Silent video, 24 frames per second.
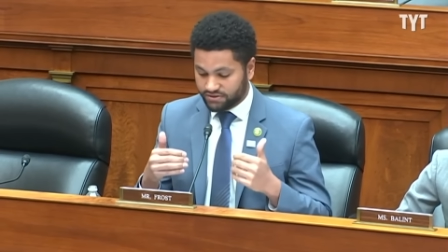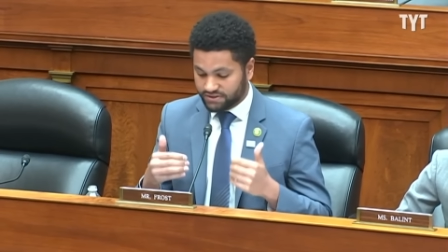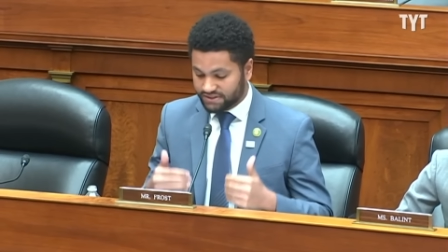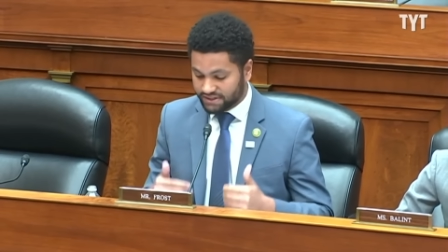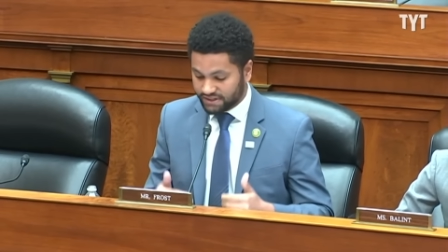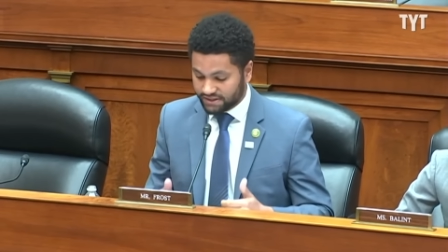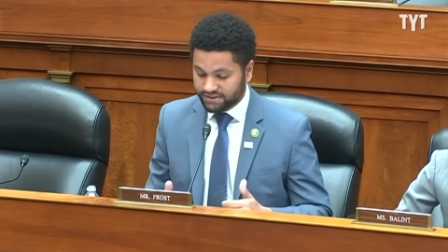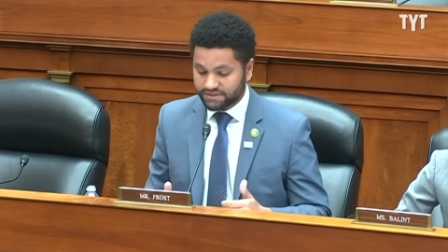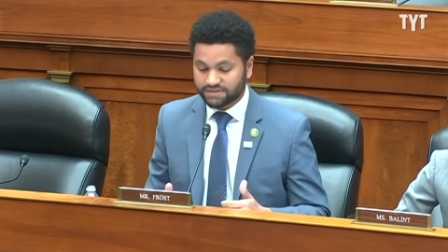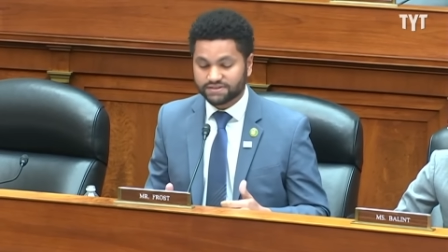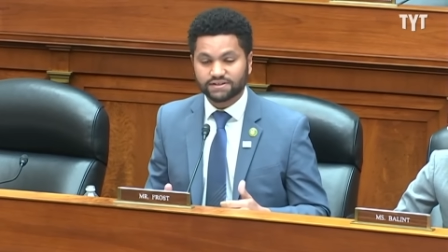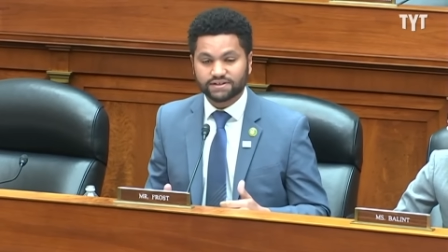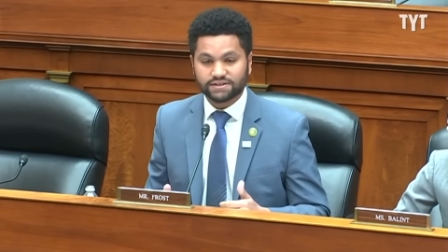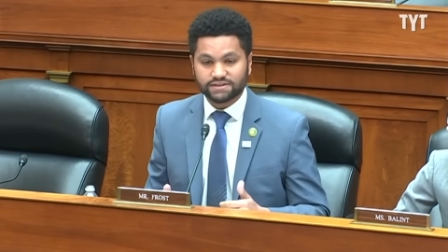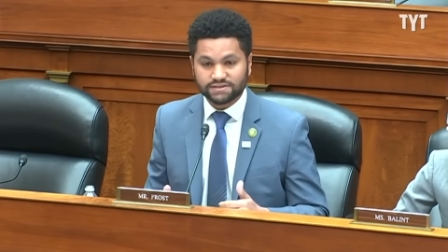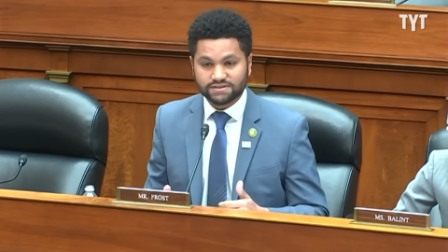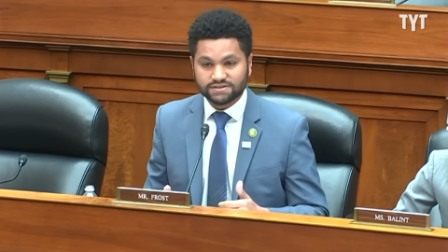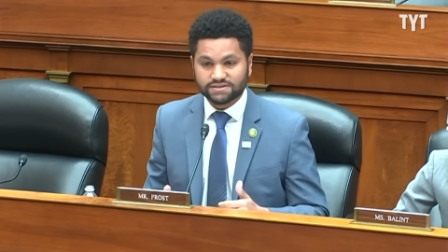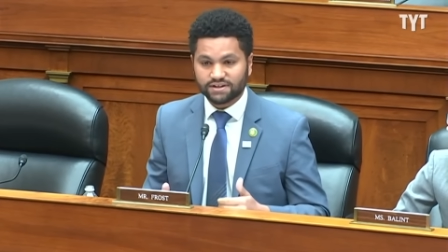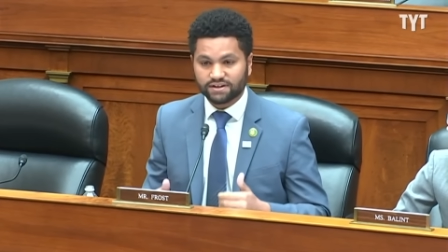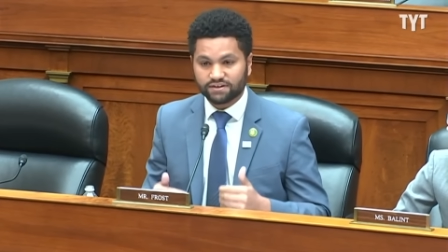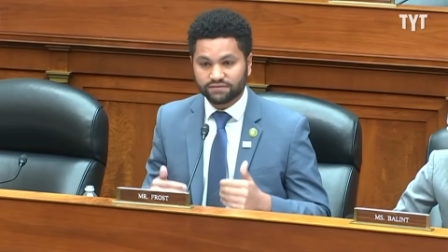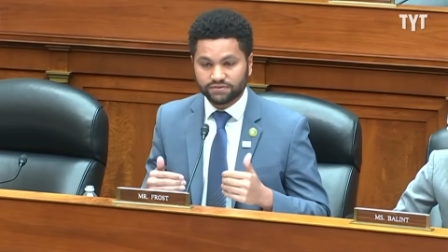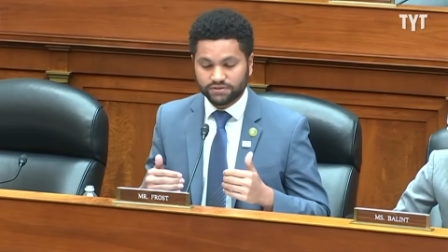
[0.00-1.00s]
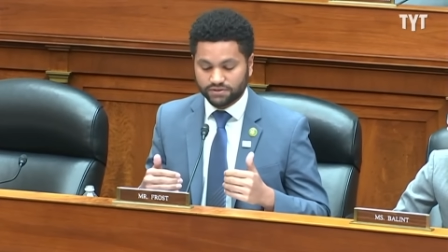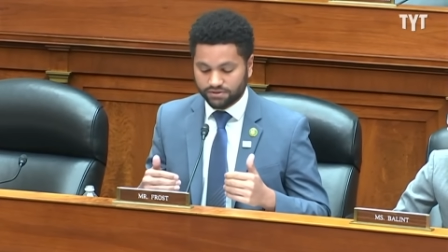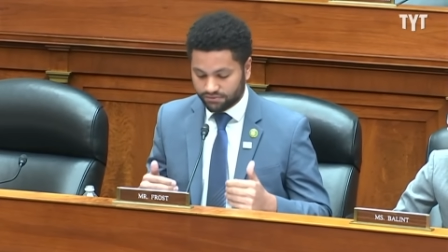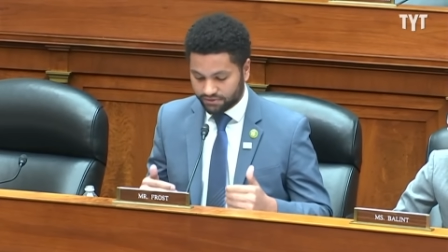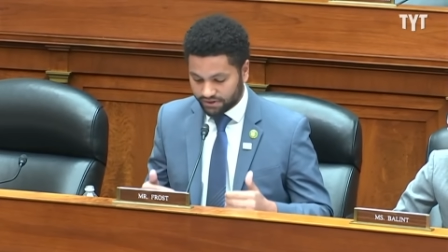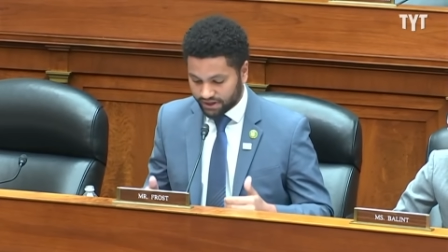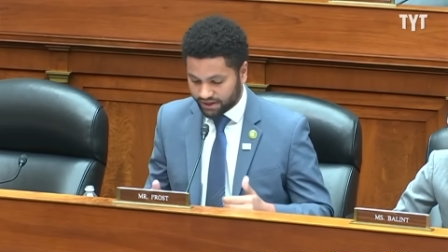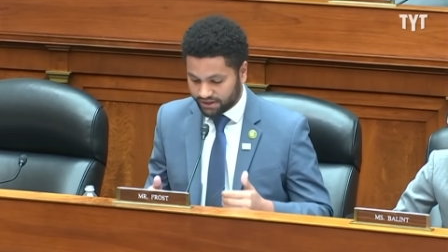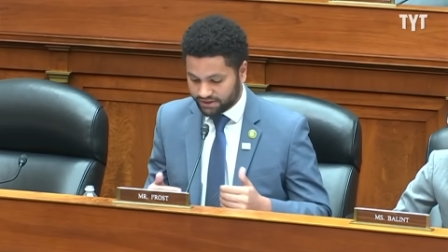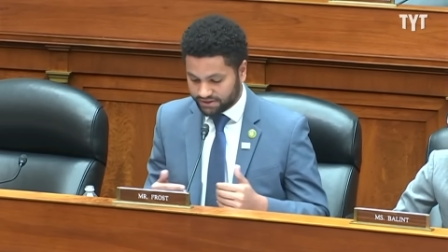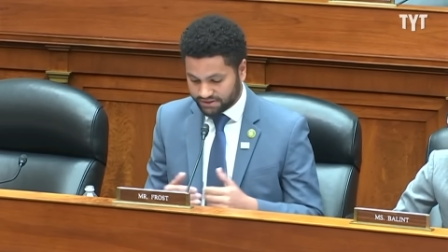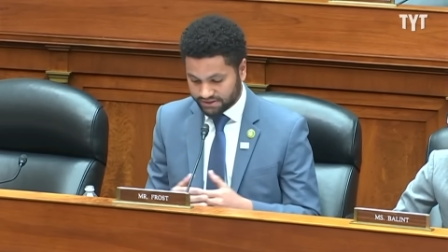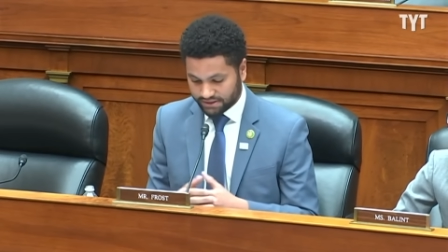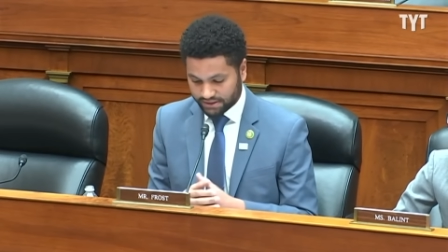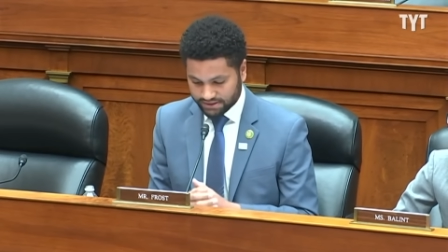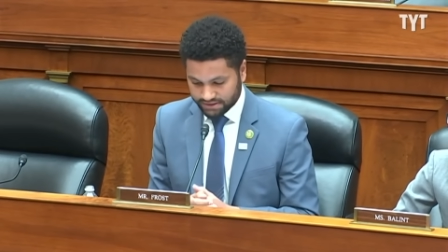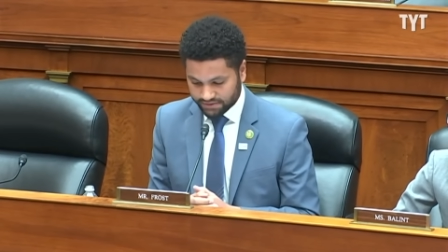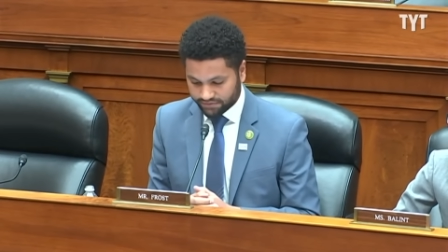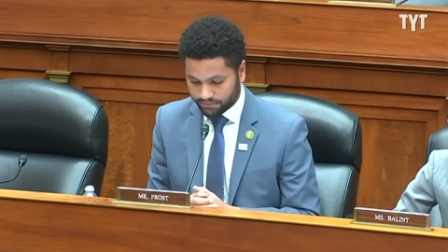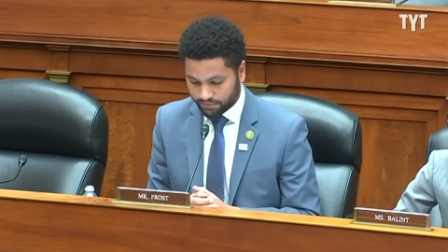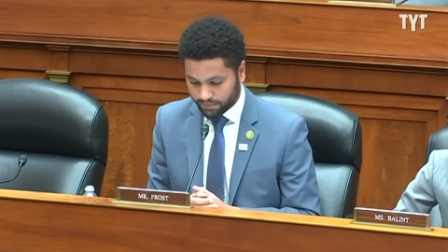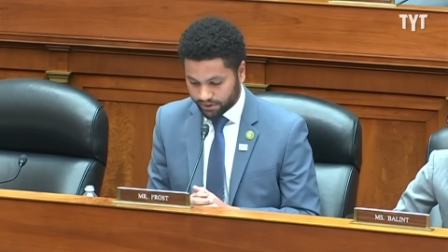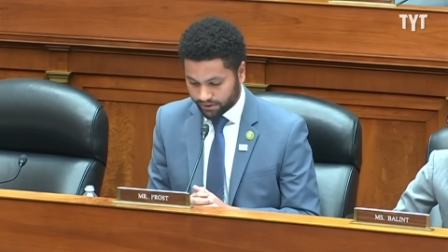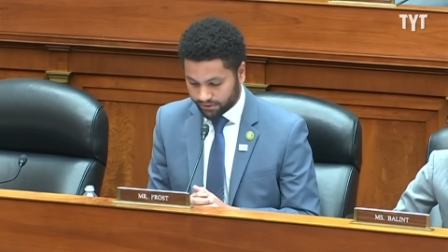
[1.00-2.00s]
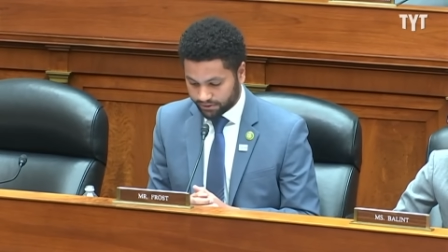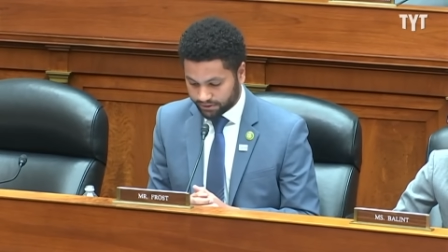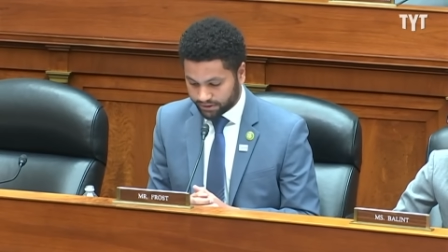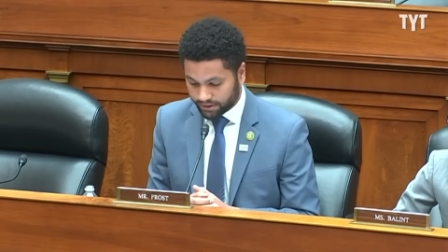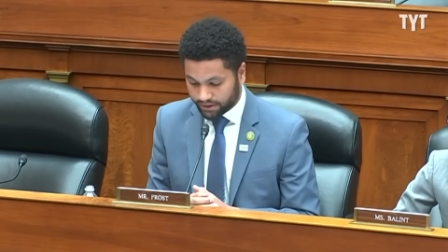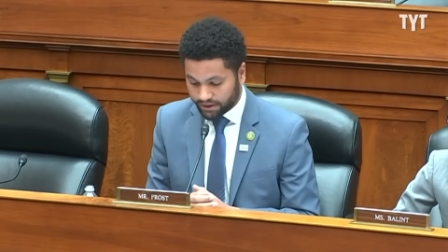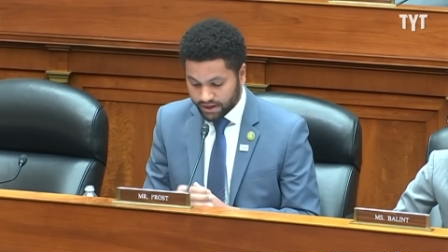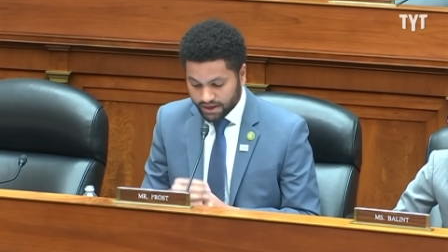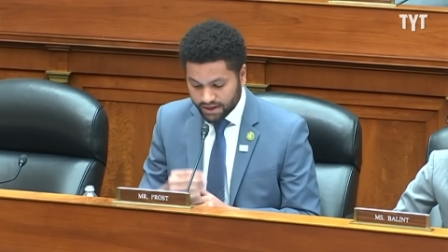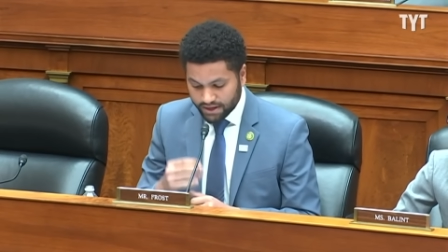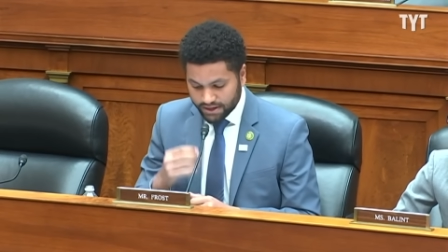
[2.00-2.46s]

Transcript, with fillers: citizens of the United States of America.